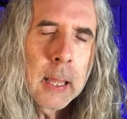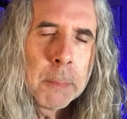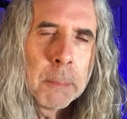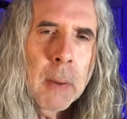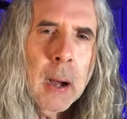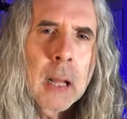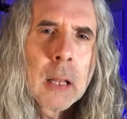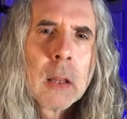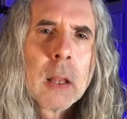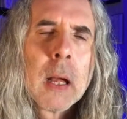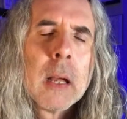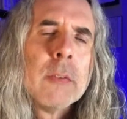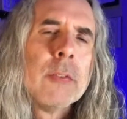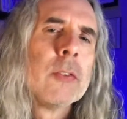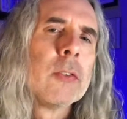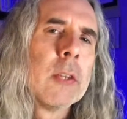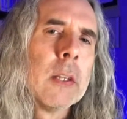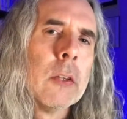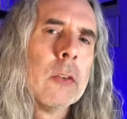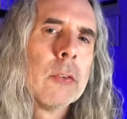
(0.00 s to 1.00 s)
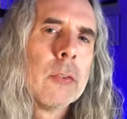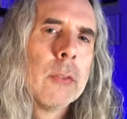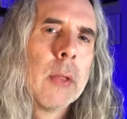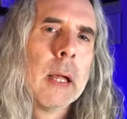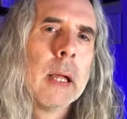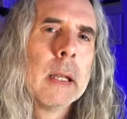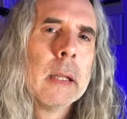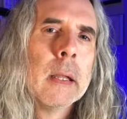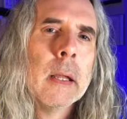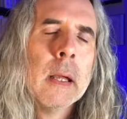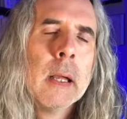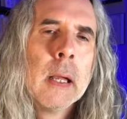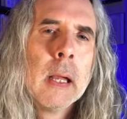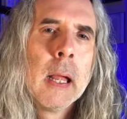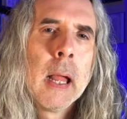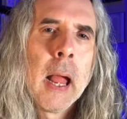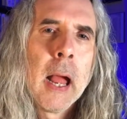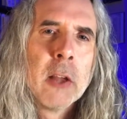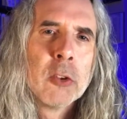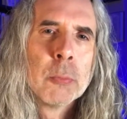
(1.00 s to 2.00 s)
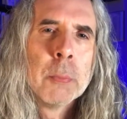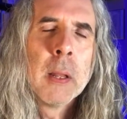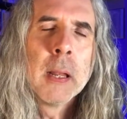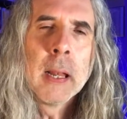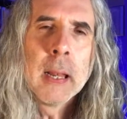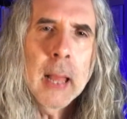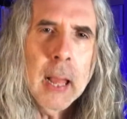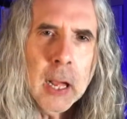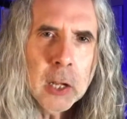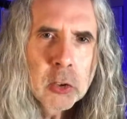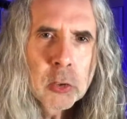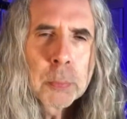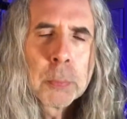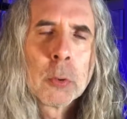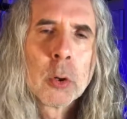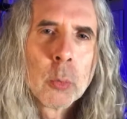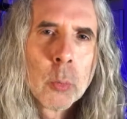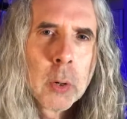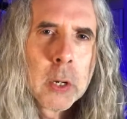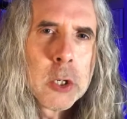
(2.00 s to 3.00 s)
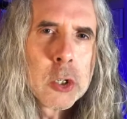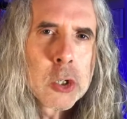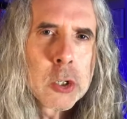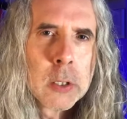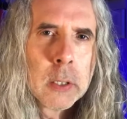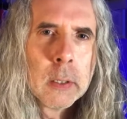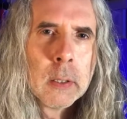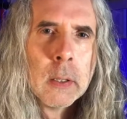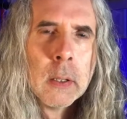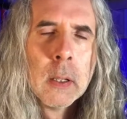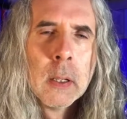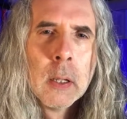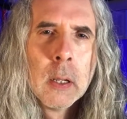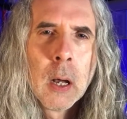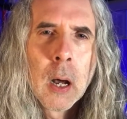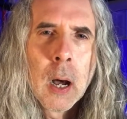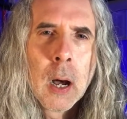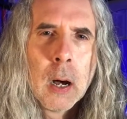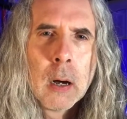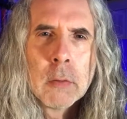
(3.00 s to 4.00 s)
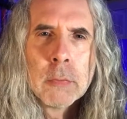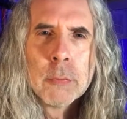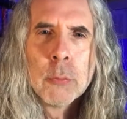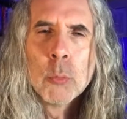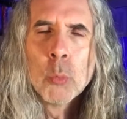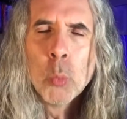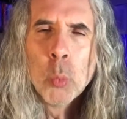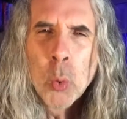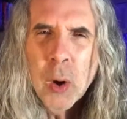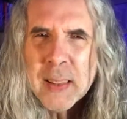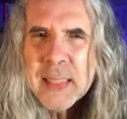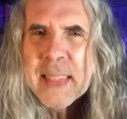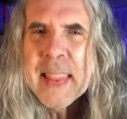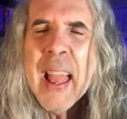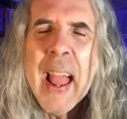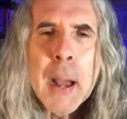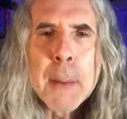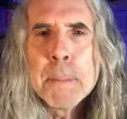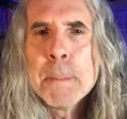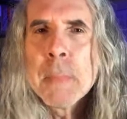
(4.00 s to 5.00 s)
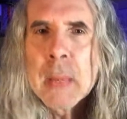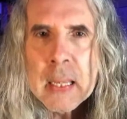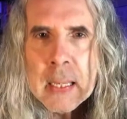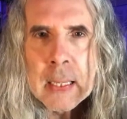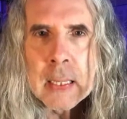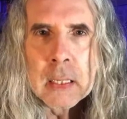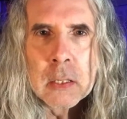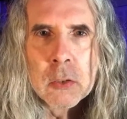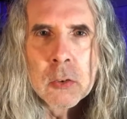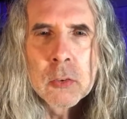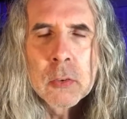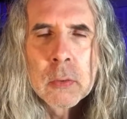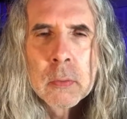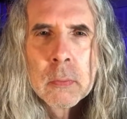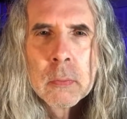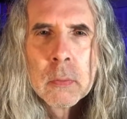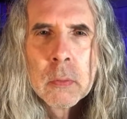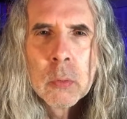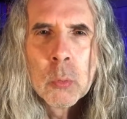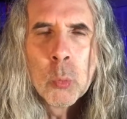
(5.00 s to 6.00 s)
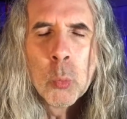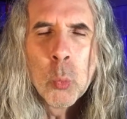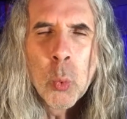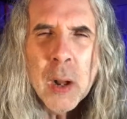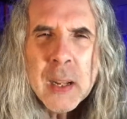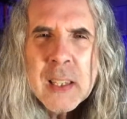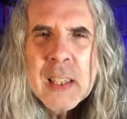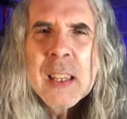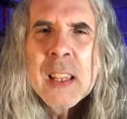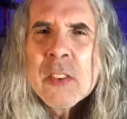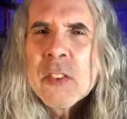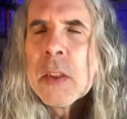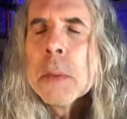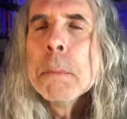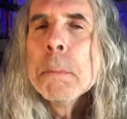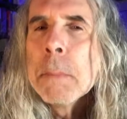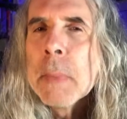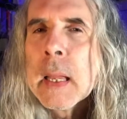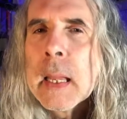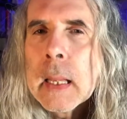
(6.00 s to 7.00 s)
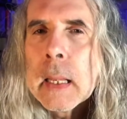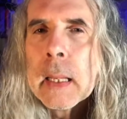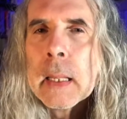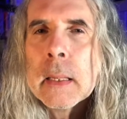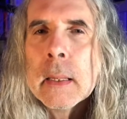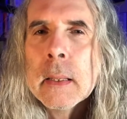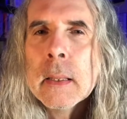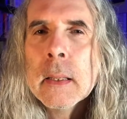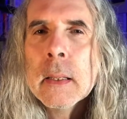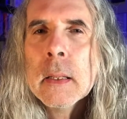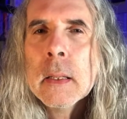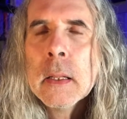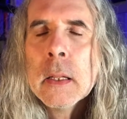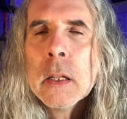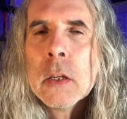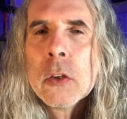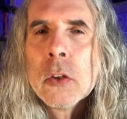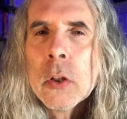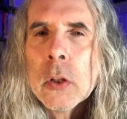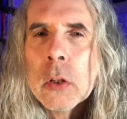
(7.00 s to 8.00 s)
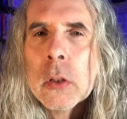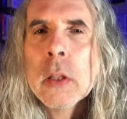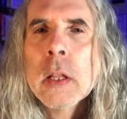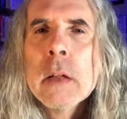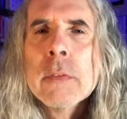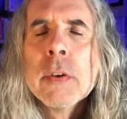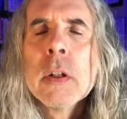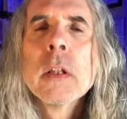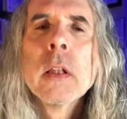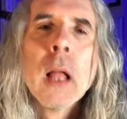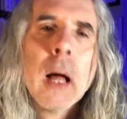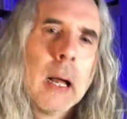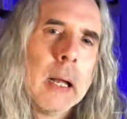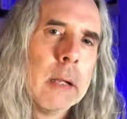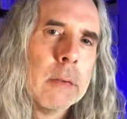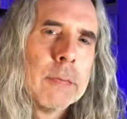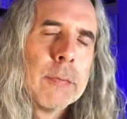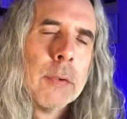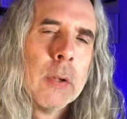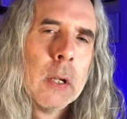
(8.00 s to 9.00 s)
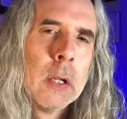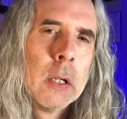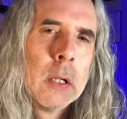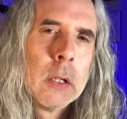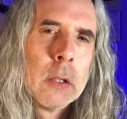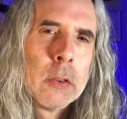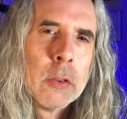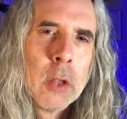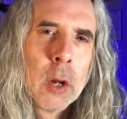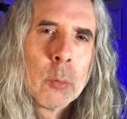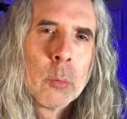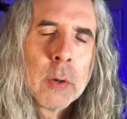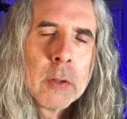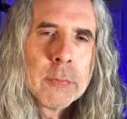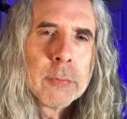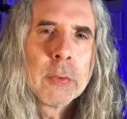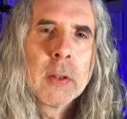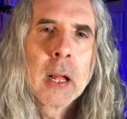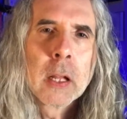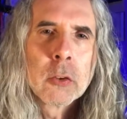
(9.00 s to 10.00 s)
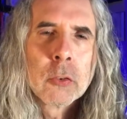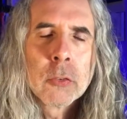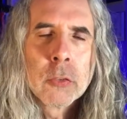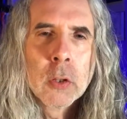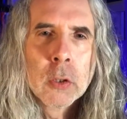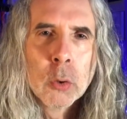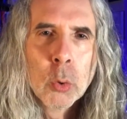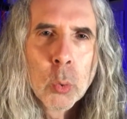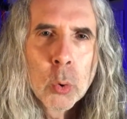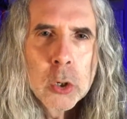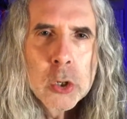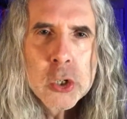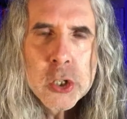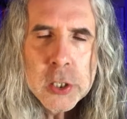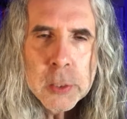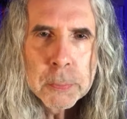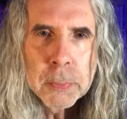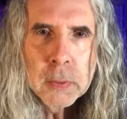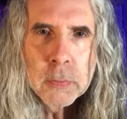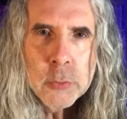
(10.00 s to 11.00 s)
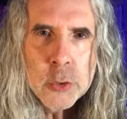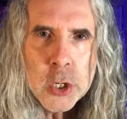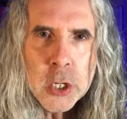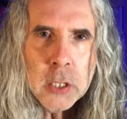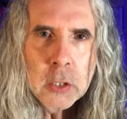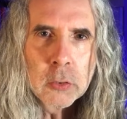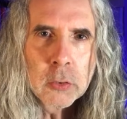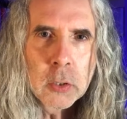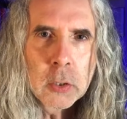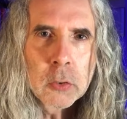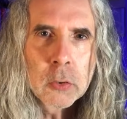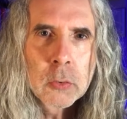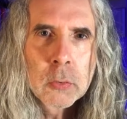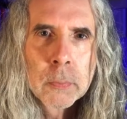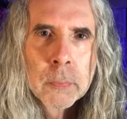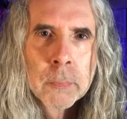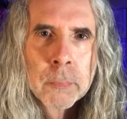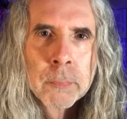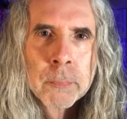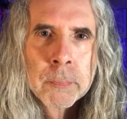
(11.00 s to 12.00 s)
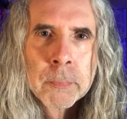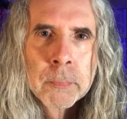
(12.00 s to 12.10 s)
And my life since then has been an exploration of what that means. What does it mean to live a life that reflects the lordship of Jesus?